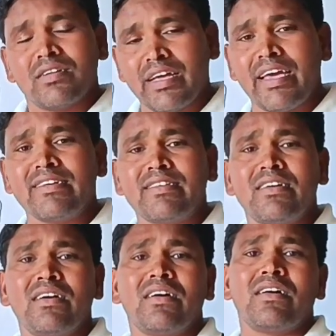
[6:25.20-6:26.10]
Thanks.
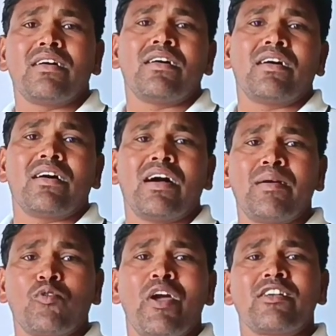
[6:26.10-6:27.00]

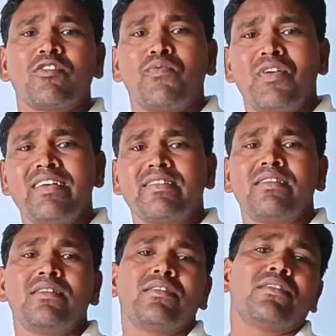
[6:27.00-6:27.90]
I'm going to freeze.
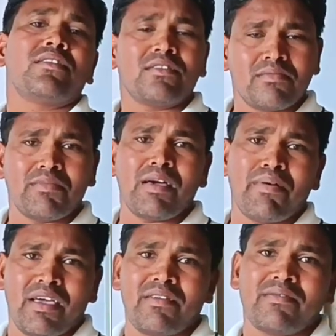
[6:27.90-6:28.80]
Bye bye.